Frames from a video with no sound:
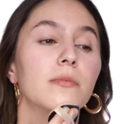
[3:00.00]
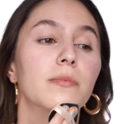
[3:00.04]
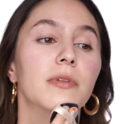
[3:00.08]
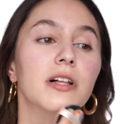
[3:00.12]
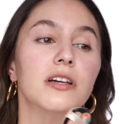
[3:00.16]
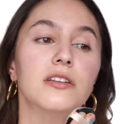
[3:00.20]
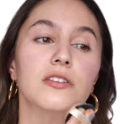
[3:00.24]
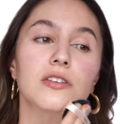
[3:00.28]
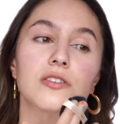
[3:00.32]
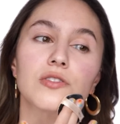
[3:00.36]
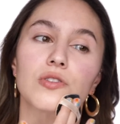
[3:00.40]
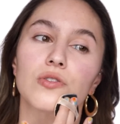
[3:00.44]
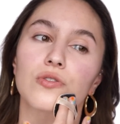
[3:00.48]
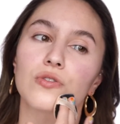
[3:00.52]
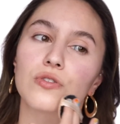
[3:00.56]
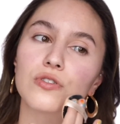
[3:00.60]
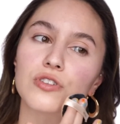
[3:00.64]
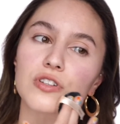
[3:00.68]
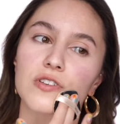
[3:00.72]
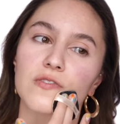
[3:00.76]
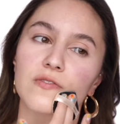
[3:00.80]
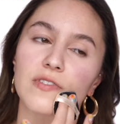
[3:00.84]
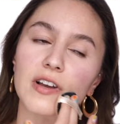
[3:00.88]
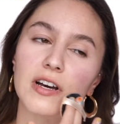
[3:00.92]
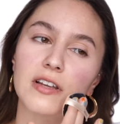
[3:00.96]
blenders or
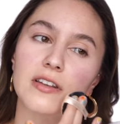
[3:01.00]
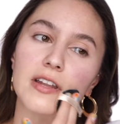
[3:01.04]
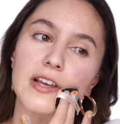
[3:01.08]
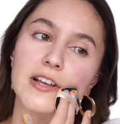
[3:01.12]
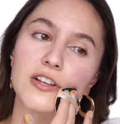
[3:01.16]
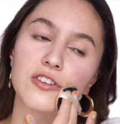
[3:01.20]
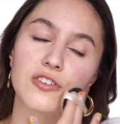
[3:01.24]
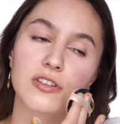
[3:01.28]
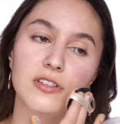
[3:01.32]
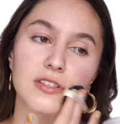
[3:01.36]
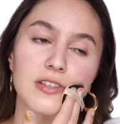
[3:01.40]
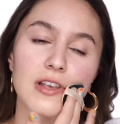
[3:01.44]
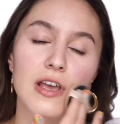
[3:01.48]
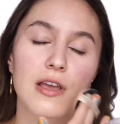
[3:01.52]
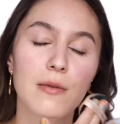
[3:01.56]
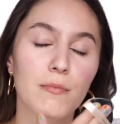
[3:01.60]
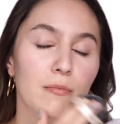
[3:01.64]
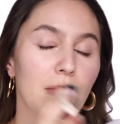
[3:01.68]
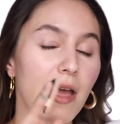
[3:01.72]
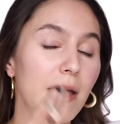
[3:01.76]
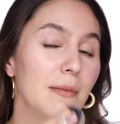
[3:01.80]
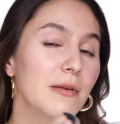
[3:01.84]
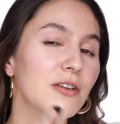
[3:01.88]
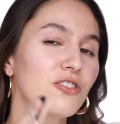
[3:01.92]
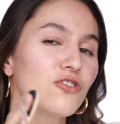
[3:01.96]
cushion foundations,
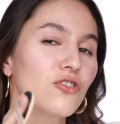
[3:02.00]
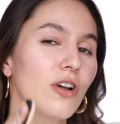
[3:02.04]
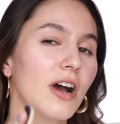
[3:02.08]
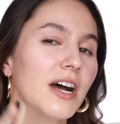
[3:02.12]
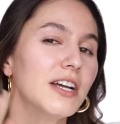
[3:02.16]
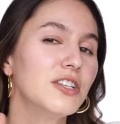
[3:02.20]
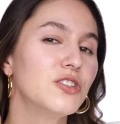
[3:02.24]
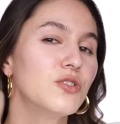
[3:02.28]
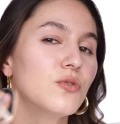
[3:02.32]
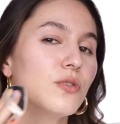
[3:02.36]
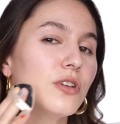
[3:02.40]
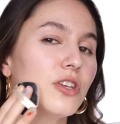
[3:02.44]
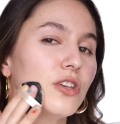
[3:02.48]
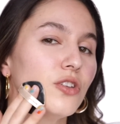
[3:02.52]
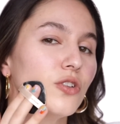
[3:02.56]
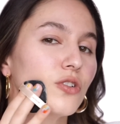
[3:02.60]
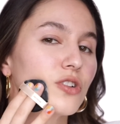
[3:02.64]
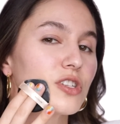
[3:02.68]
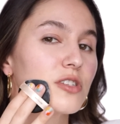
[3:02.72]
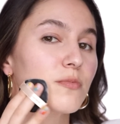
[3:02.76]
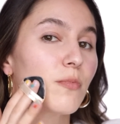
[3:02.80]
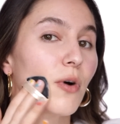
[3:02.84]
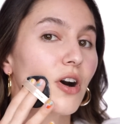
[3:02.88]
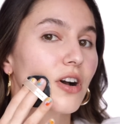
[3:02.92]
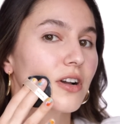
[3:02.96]
maybe try doing your
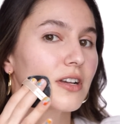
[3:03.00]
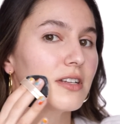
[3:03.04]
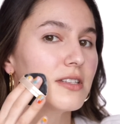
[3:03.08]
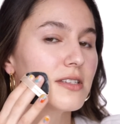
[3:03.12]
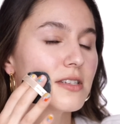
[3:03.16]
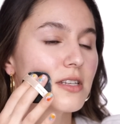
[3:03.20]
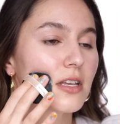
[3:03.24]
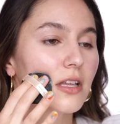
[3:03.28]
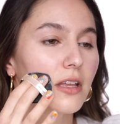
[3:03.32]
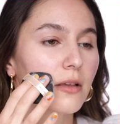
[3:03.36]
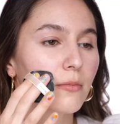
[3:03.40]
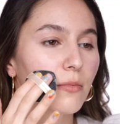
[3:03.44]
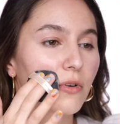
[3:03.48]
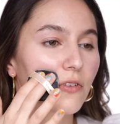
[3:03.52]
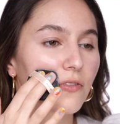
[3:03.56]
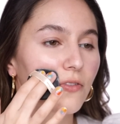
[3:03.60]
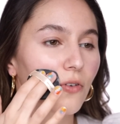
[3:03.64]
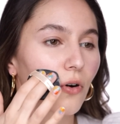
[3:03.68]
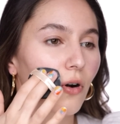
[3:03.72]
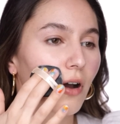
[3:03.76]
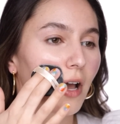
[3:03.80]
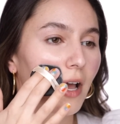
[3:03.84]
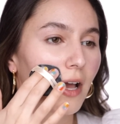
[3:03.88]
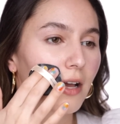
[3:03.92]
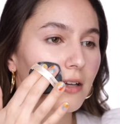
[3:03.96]
spot concealing
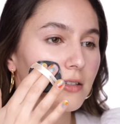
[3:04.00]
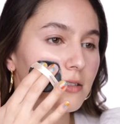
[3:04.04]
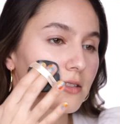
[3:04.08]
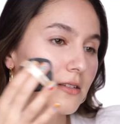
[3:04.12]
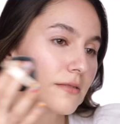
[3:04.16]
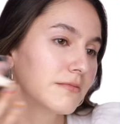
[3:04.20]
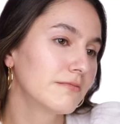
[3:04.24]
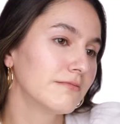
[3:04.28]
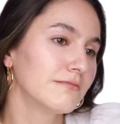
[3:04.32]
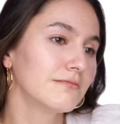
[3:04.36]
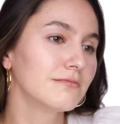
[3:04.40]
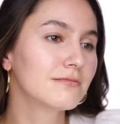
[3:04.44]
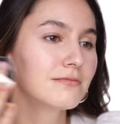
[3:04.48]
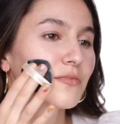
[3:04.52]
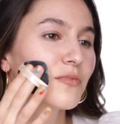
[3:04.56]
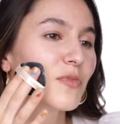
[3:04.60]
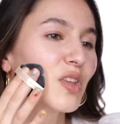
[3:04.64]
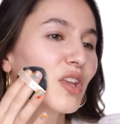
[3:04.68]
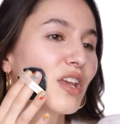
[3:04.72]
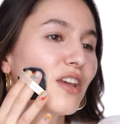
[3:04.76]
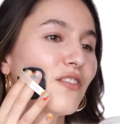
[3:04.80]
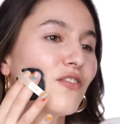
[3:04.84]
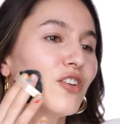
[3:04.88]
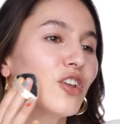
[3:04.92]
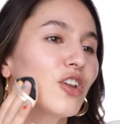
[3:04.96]
beforehand.
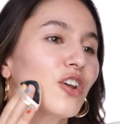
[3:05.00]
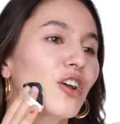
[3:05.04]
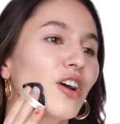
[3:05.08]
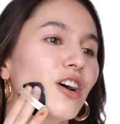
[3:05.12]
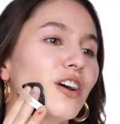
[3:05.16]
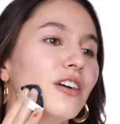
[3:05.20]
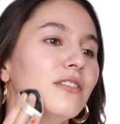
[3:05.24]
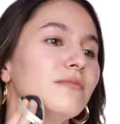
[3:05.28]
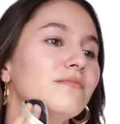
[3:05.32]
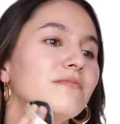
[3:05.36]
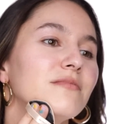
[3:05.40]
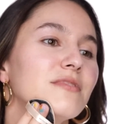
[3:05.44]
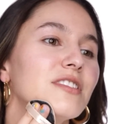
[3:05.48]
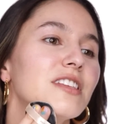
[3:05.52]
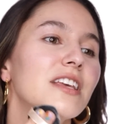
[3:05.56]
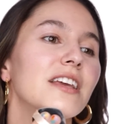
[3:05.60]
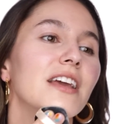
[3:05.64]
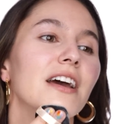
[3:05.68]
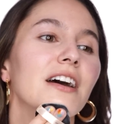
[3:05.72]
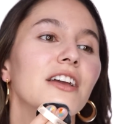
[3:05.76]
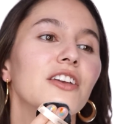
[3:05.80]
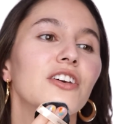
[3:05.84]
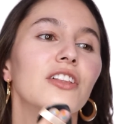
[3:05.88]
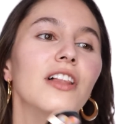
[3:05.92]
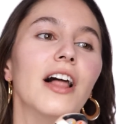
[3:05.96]
Give it a go, see
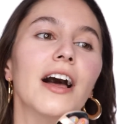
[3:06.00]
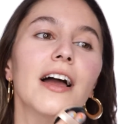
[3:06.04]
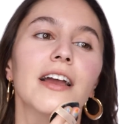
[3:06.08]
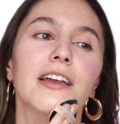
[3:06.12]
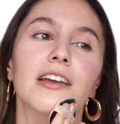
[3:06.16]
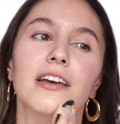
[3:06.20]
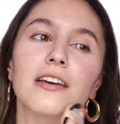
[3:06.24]
how you like